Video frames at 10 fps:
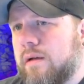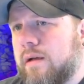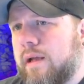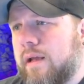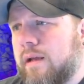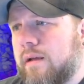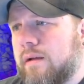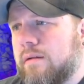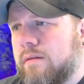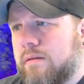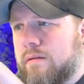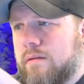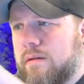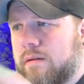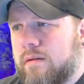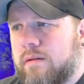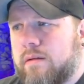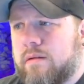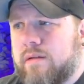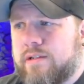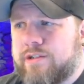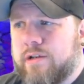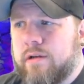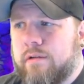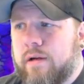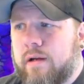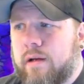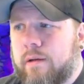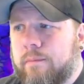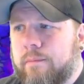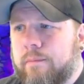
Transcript: in this circuit right now.